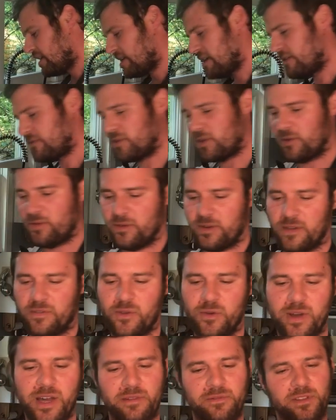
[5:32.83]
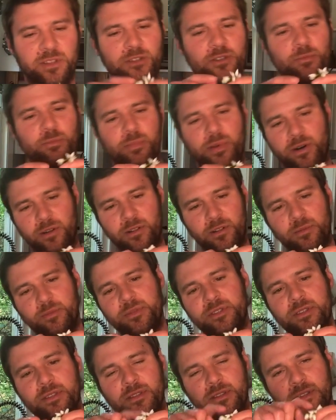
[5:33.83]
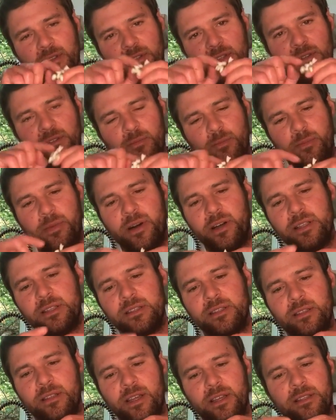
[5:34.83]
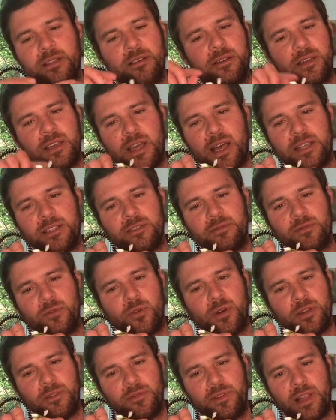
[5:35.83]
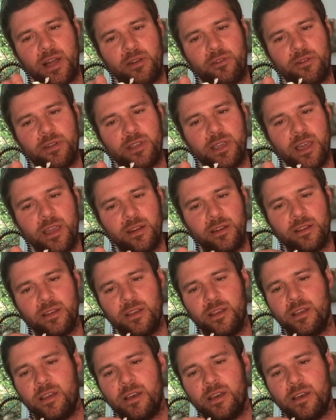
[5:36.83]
if you have little bulbs, the little buds, like it hasn't quite flowered yet,